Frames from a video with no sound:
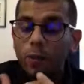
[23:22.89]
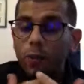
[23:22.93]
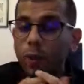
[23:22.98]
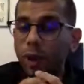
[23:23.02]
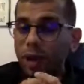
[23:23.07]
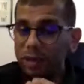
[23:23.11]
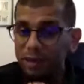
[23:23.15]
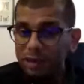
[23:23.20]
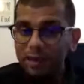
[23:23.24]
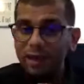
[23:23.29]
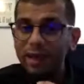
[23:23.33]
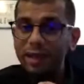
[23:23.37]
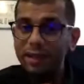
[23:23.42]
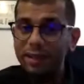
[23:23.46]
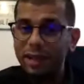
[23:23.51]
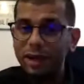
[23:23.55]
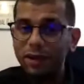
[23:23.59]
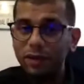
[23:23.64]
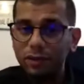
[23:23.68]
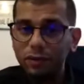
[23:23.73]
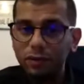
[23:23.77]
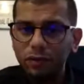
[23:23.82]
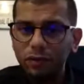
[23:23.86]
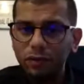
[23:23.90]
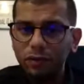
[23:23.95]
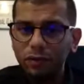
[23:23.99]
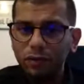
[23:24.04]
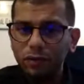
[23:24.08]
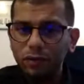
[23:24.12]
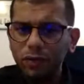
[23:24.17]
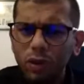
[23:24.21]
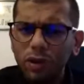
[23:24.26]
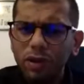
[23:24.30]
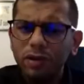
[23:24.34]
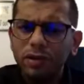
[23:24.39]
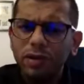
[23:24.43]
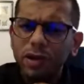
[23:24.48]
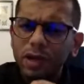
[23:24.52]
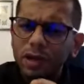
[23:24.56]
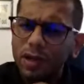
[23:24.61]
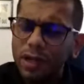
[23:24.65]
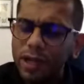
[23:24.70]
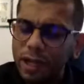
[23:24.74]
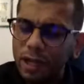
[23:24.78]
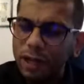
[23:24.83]
One thing that we hold
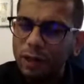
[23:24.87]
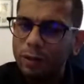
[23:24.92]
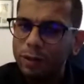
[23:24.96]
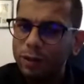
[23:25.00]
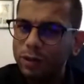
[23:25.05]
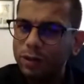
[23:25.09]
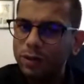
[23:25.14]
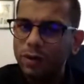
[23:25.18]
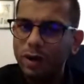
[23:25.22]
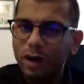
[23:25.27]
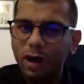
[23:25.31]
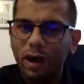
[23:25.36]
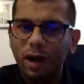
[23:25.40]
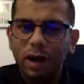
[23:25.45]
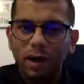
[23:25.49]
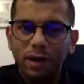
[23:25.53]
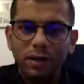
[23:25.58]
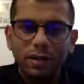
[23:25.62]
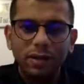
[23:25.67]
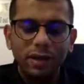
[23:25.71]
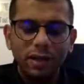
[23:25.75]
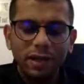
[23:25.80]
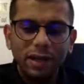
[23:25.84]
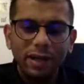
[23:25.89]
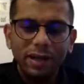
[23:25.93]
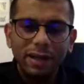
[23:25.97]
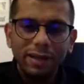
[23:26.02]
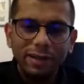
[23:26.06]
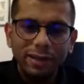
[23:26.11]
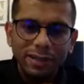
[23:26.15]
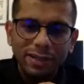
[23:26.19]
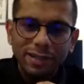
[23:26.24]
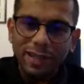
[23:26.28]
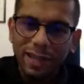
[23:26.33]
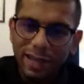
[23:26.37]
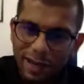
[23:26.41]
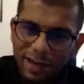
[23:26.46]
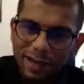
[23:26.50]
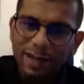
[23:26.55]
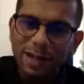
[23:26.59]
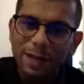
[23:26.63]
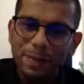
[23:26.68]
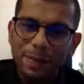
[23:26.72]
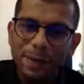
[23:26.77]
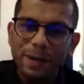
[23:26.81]
really close to our heart in the
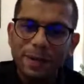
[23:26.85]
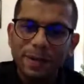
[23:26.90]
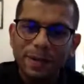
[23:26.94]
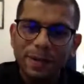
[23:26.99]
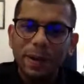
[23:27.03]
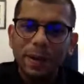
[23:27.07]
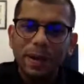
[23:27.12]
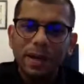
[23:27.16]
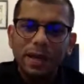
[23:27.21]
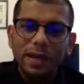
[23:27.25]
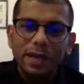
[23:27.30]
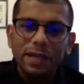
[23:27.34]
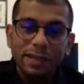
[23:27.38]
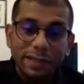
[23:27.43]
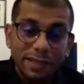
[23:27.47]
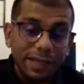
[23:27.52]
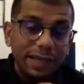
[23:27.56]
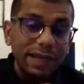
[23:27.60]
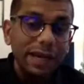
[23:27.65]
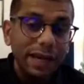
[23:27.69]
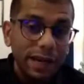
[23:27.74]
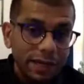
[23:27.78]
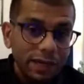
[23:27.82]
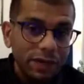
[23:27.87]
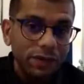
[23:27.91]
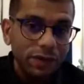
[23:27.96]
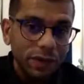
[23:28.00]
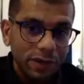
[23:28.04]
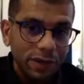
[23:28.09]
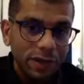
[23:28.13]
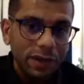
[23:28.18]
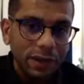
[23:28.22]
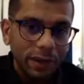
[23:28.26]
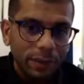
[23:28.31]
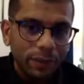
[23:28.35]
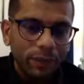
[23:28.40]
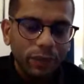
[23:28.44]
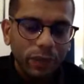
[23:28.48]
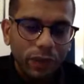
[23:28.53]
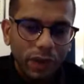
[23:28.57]
second element is creativity.